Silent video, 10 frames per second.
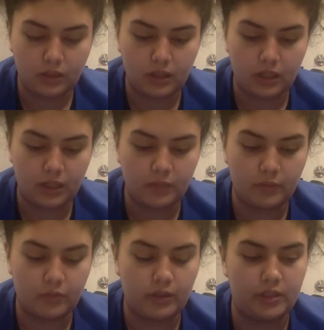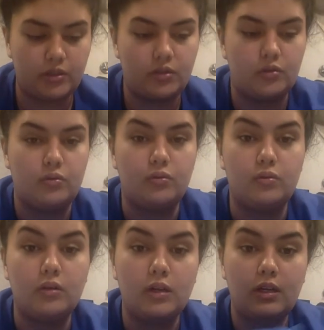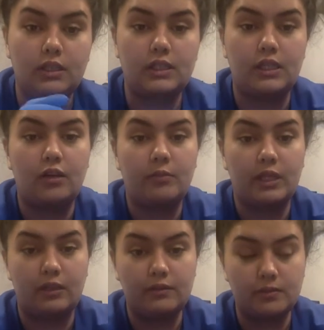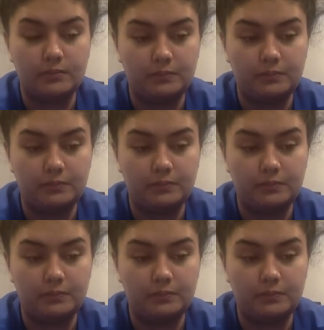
I am going to take off my gloves.